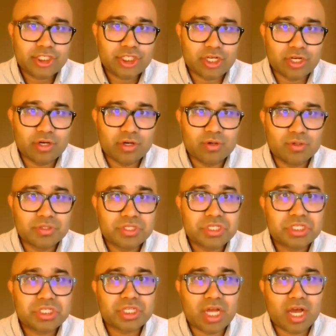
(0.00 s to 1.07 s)
show
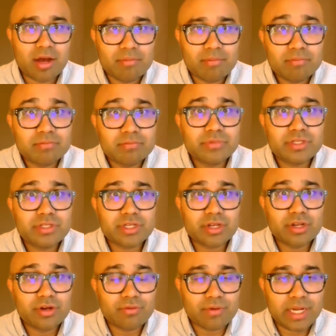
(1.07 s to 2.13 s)
some
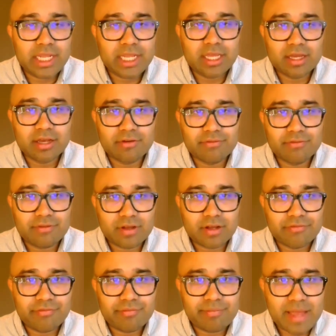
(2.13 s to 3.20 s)
degree
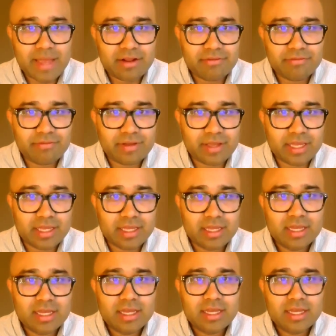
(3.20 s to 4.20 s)
of benefit